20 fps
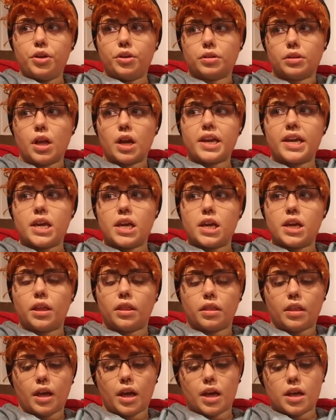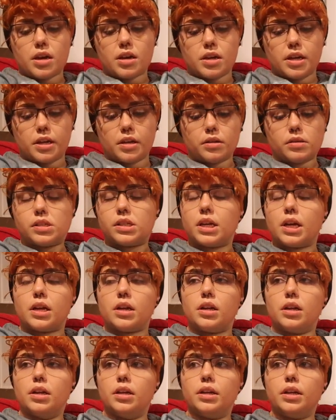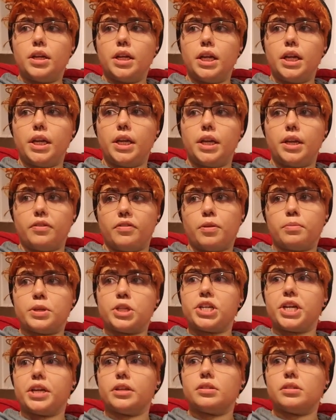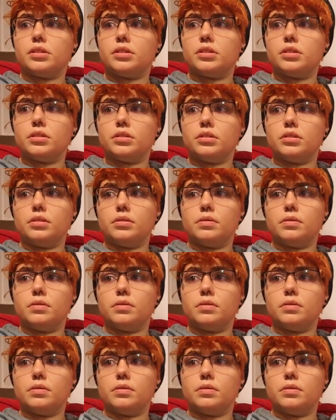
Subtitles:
You're lucky that Neil said, give him a chance.